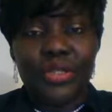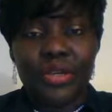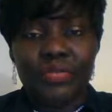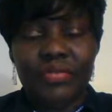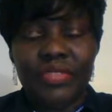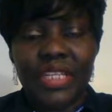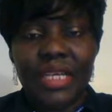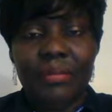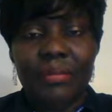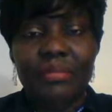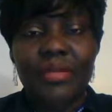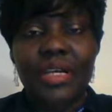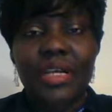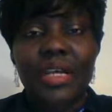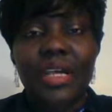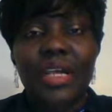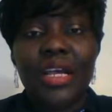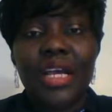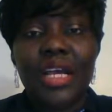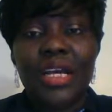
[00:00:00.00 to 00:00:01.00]
of them
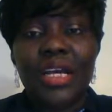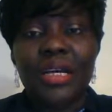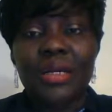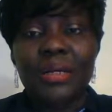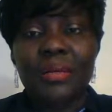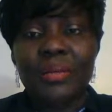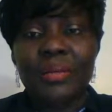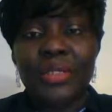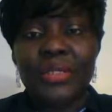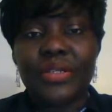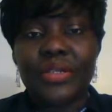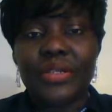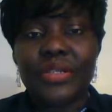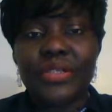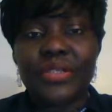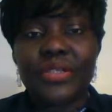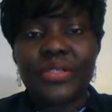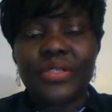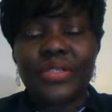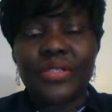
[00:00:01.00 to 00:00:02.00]

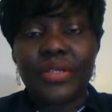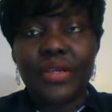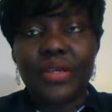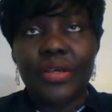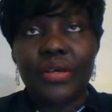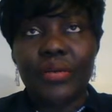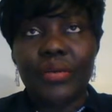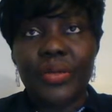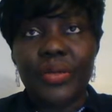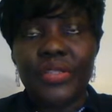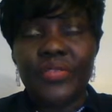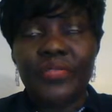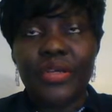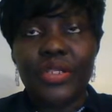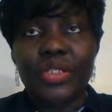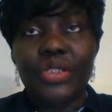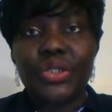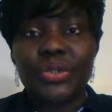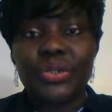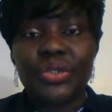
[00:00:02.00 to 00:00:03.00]
because with
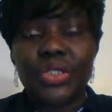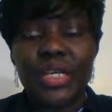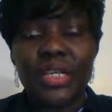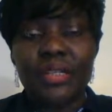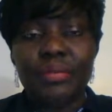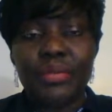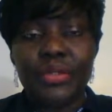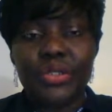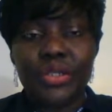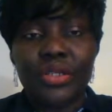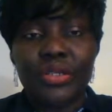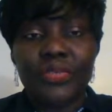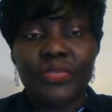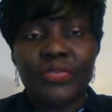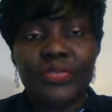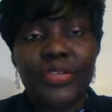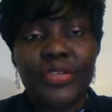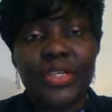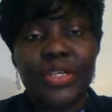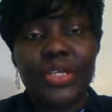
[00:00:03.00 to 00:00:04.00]
4 children,
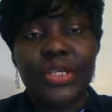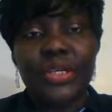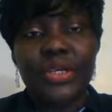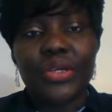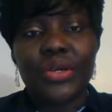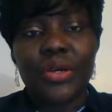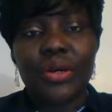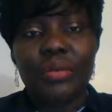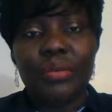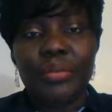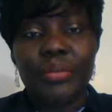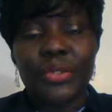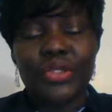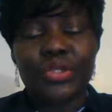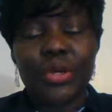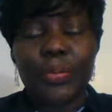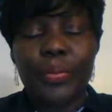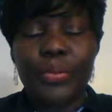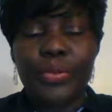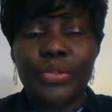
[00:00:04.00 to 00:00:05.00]
both
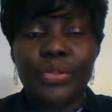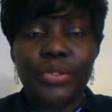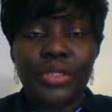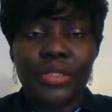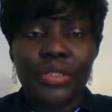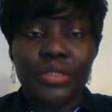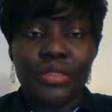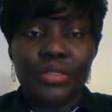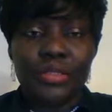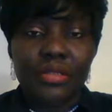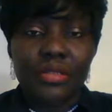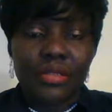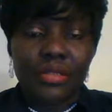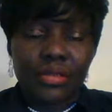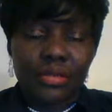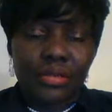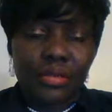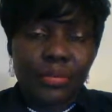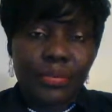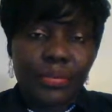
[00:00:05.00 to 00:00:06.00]
couple doing
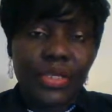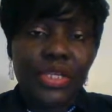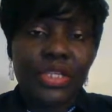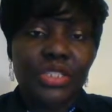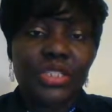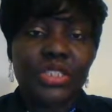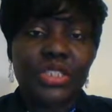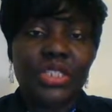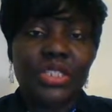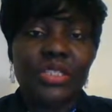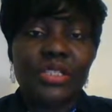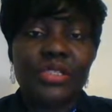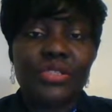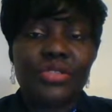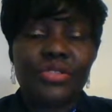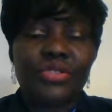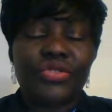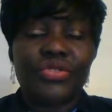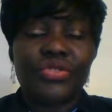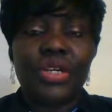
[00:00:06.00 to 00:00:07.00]
PhD,
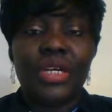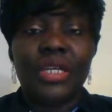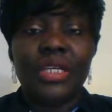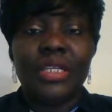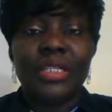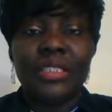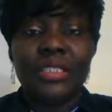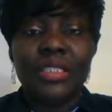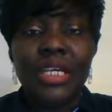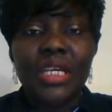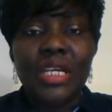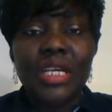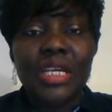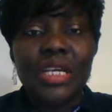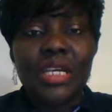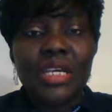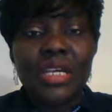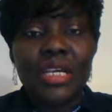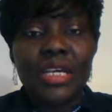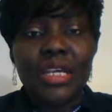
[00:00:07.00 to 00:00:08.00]
struggling
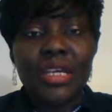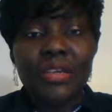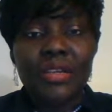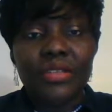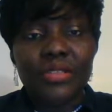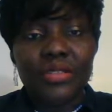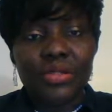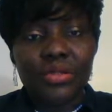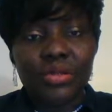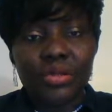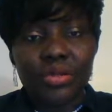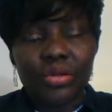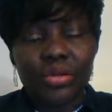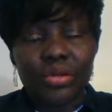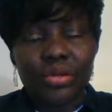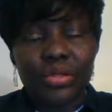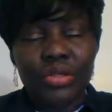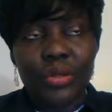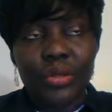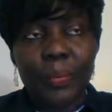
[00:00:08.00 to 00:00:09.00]

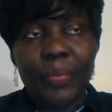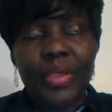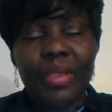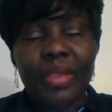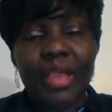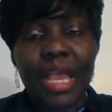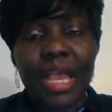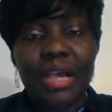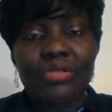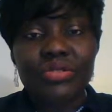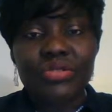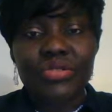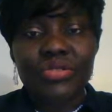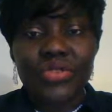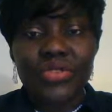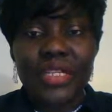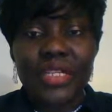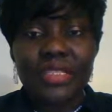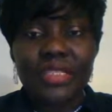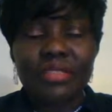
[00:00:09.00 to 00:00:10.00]
to pay house
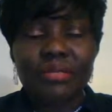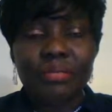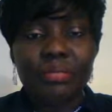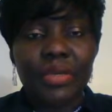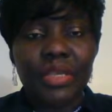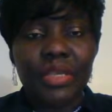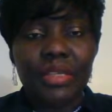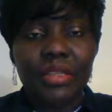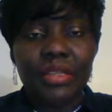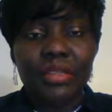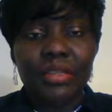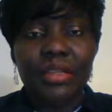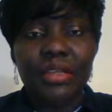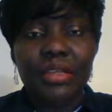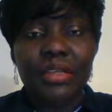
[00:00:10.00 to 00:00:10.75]
rent, bill,